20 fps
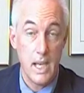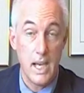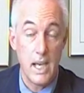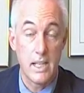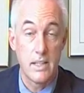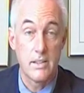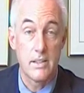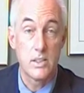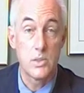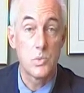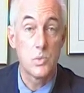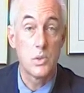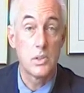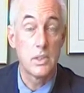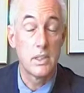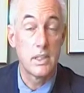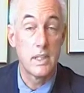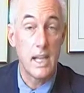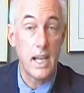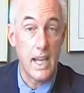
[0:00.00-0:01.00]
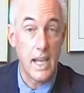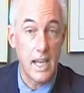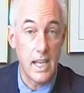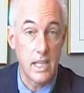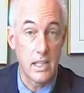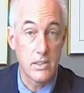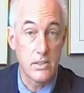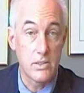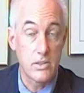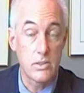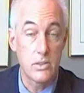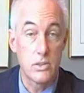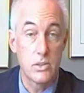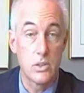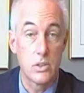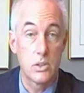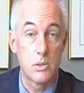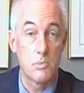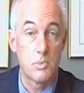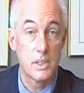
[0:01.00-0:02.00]
and this will enhance
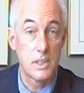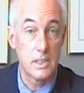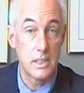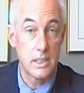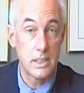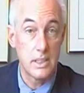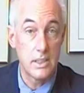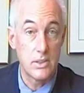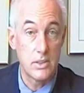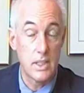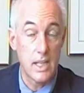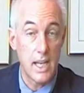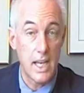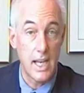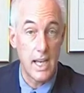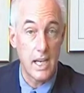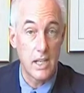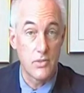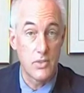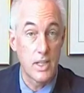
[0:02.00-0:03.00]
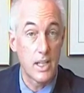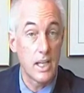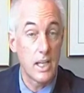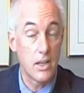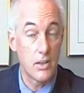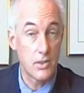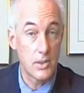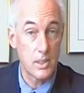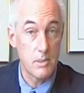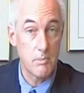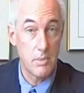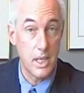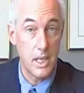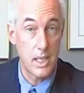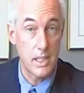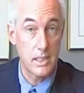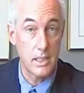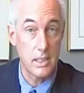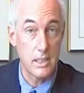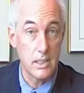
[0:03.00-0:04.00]
your ability to have a healthy
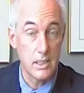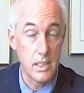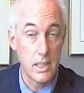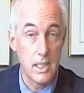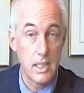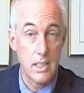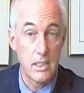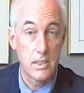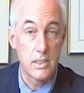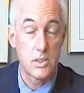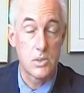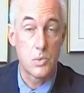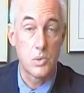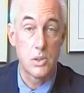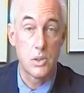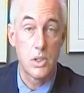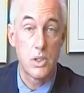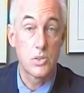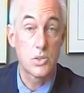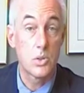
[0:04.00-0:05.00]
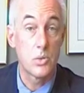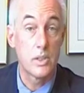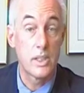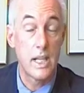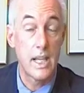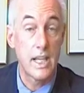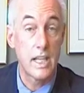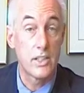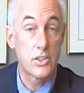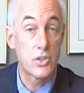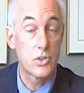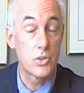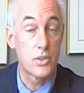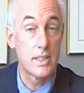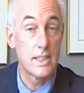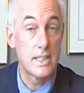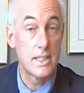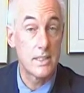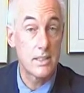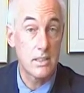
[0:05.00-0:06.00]
body. This will also enhance your
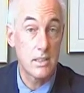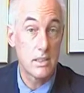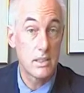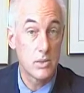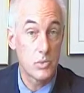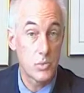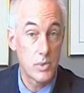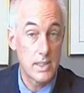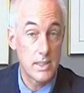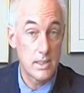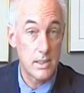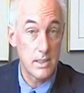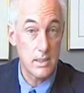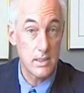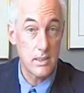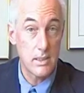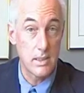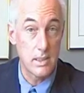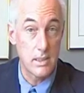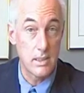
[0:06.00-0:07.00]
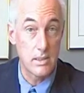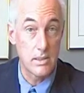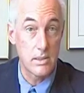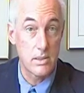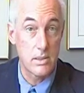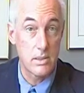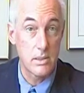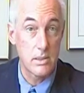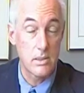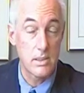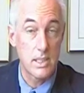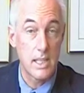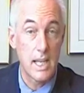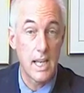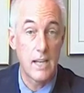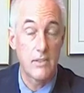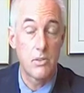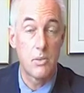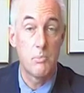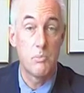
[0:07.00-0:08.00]
insulin resistance to
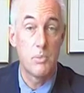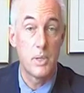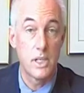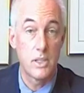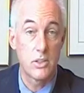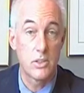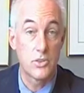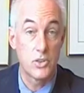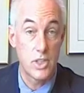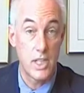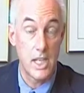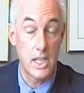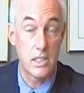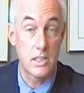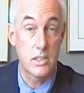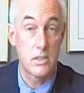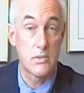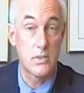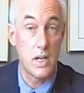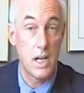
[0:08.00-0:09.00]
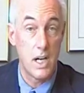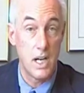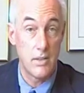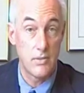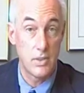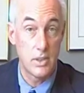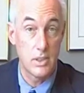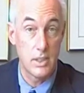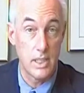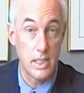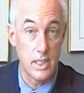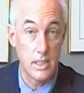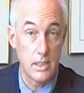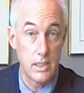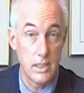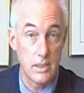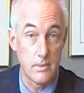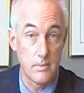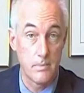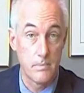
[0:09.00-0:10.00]
have a better chance of
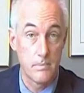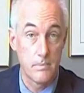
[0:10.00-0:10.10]
ovulating.